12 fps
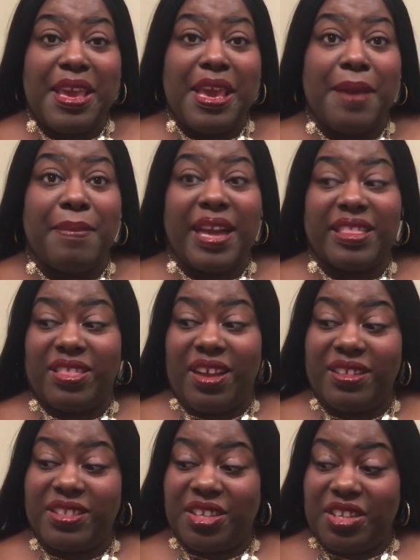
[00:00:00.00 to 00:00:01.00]
and my
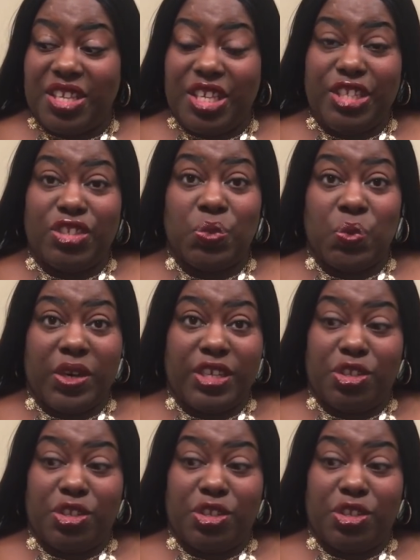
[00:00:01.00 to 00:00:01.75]
thoughts on each one.